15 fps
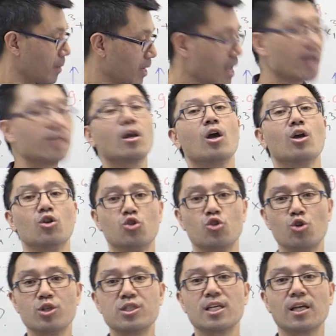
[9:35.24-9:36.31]
Pn
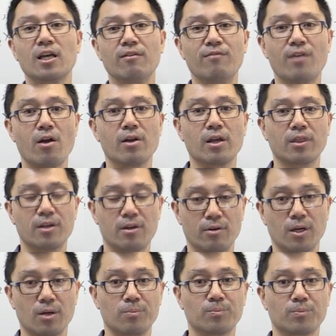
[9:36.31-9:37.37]
using invariant
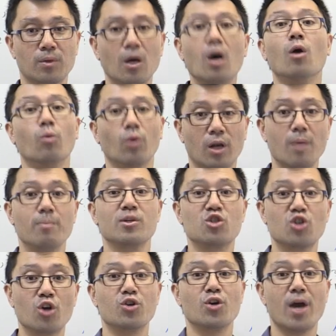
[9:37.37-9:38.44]
theory? Well, let me
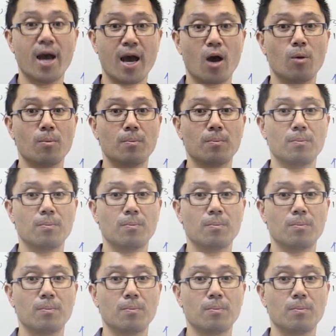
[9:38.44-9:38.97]
show you how.